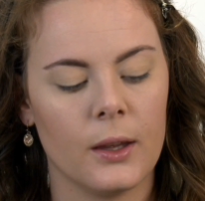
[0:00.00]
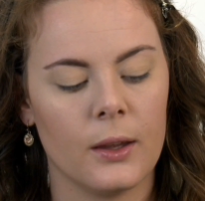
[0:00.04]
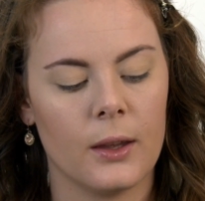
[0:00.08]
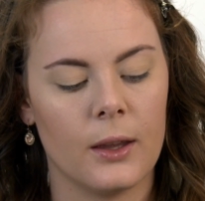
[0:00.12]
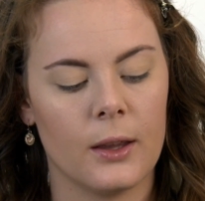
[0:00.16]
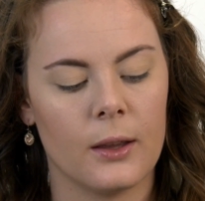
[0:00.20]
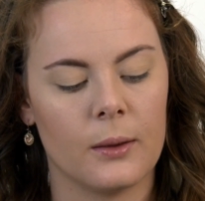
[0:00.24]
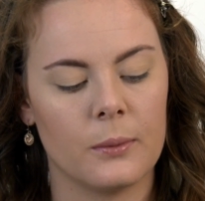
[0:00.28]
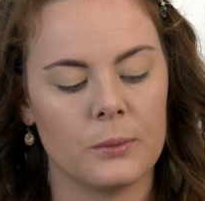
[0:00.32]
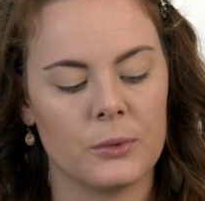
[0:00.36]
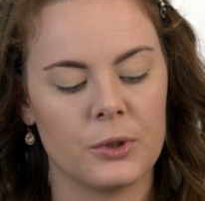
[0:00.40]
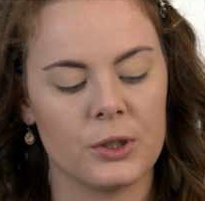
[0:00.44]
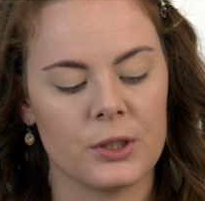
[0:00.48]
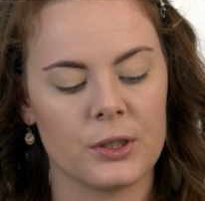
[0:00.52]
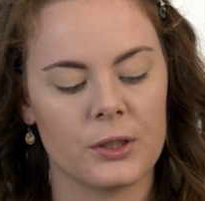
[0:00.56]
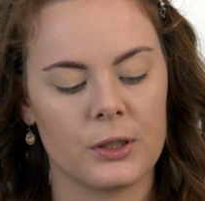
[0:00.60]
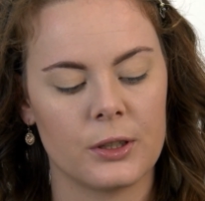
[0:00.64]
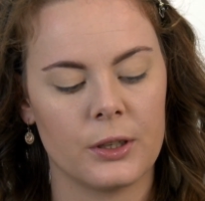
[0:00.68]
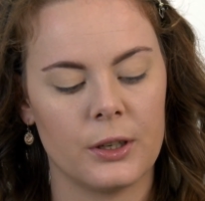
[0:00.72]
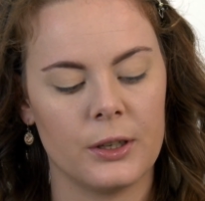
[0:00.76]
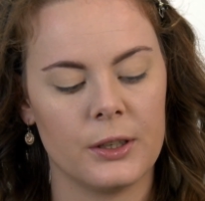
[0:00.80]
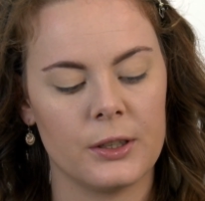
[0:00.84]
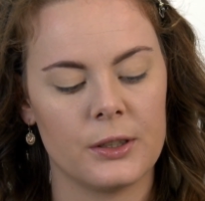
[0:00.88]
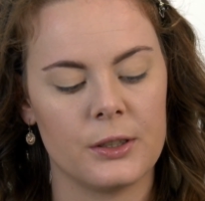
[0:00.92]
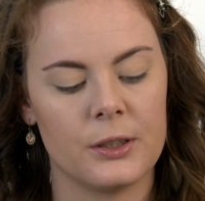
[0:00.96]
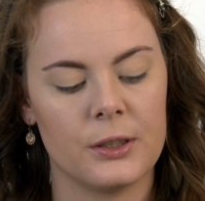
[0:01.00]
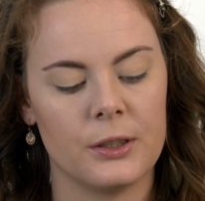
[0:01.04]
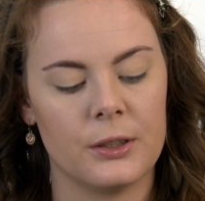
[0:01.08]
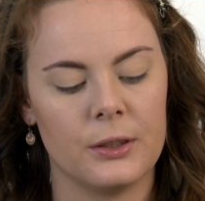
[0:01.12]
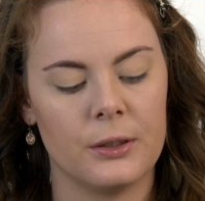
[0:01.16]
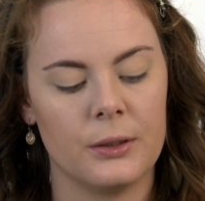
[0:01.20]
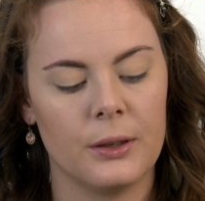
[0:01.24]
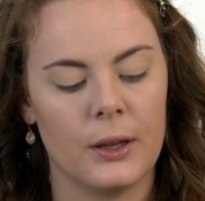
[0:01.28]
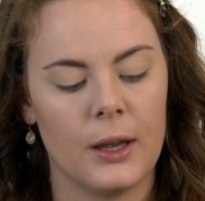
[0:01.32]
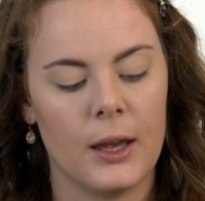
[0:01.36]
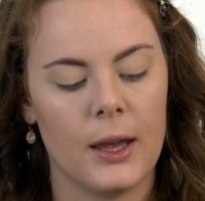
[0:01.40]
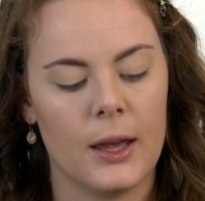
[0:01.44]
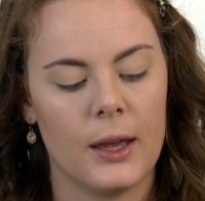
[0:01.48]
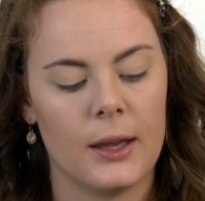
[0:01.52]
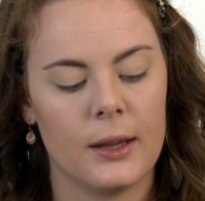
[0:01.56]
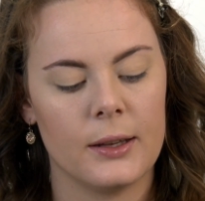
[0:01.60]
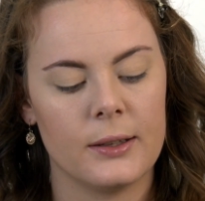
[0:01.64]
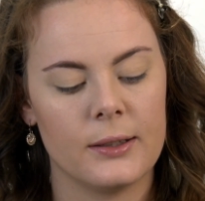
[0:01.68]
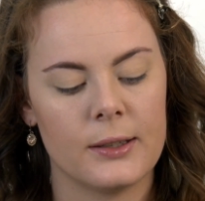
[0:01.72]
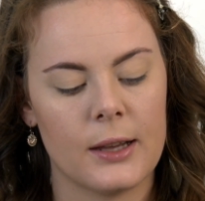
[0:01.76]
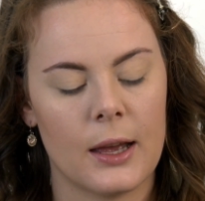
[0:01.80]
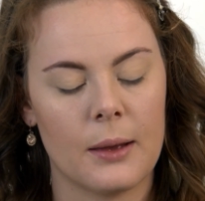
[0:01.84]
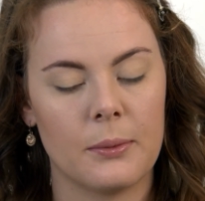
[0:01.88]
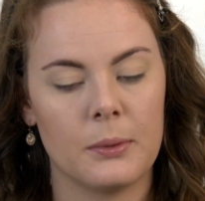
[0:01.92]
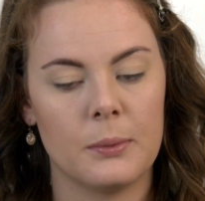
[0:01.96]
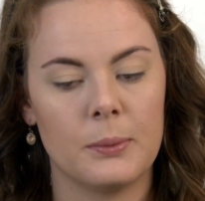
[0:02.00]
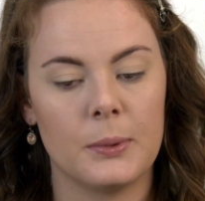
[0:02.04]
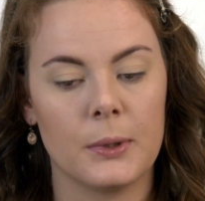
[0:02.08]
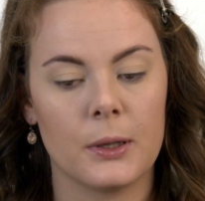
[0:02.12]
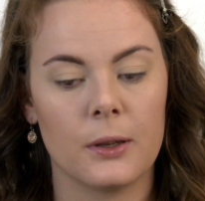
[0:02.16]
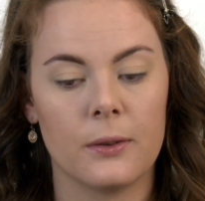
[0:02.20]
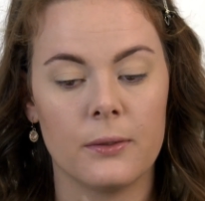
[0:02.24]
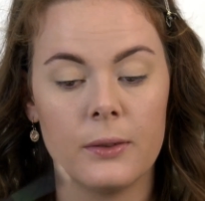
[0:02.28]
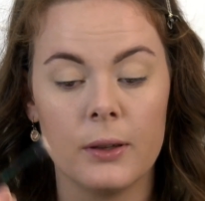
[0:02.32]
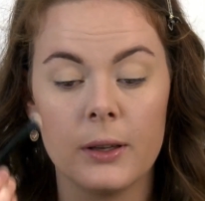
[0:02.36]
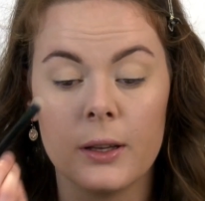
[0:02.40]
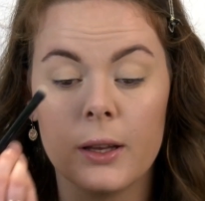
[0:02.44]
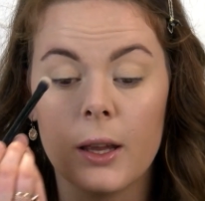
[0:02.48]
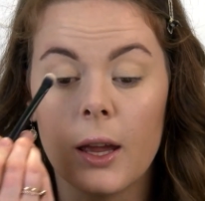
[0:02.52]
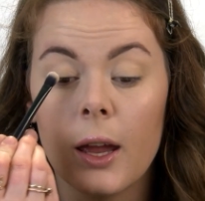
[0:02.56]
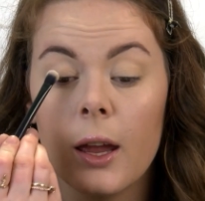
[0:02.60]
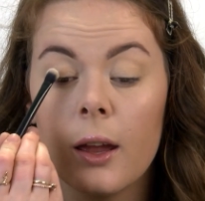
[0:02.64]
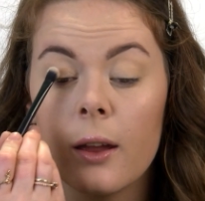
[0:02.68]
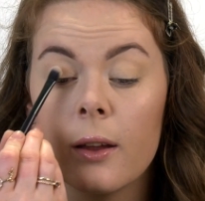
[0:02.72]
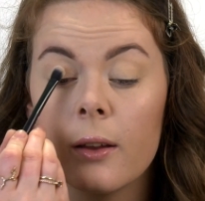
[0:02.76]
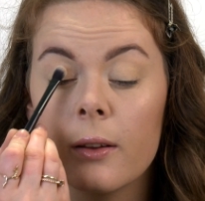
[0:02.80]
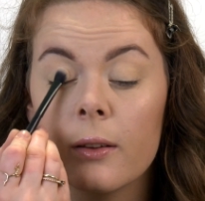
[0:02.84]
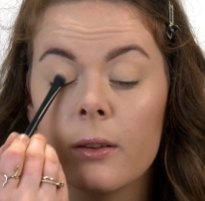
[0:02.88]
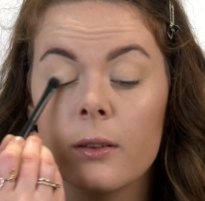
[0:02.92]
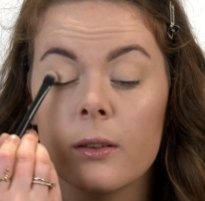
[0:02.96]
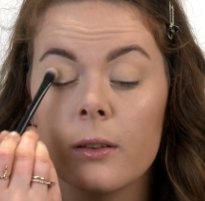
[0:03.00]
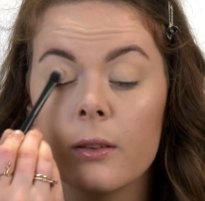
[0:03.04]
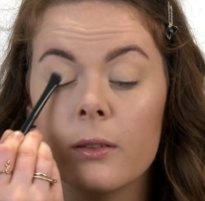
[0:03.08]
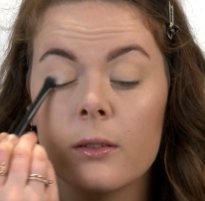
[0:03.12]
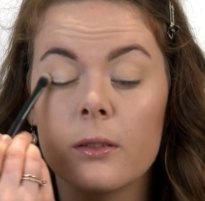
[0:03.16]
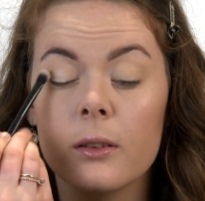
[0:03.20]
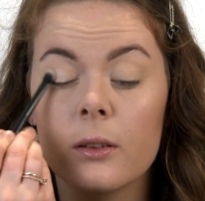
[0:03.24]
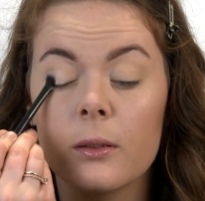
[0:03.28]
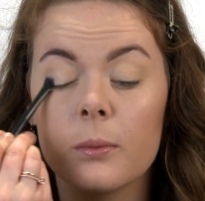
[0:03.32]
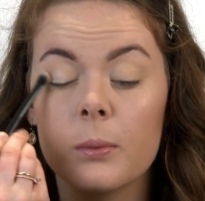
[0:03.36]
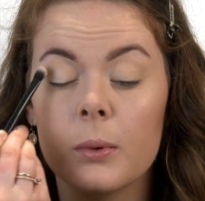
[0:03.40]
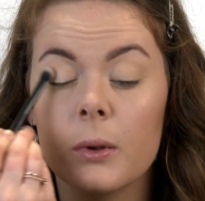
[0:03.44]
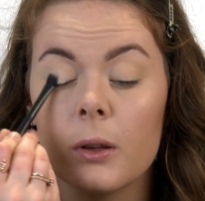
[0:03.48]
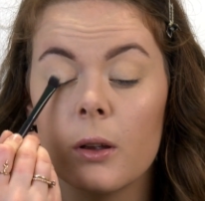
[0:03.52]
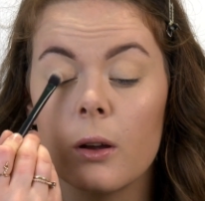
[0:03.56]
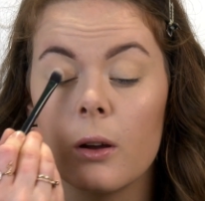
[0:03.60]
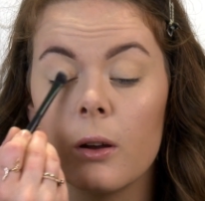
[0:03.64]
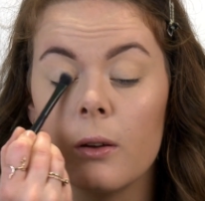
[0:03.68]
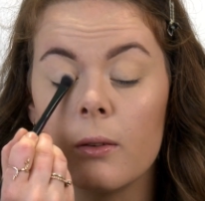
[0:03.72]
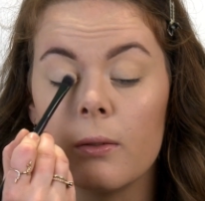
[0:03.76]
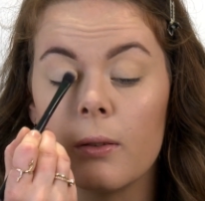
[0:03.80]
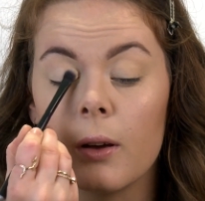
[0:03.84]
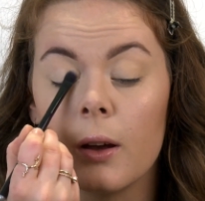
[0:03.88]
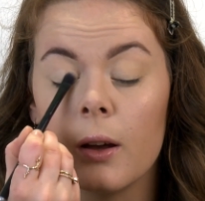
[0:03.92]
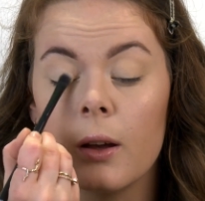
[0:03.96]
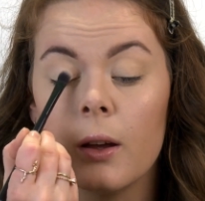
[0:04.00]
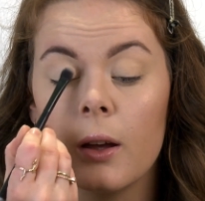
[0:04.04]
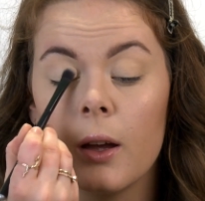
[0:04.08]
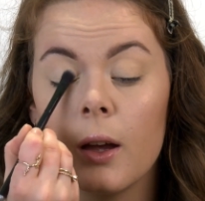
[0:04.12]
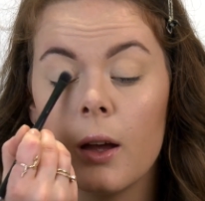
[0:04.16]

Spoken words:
and I'm just going to dab a bit of it and just put it over.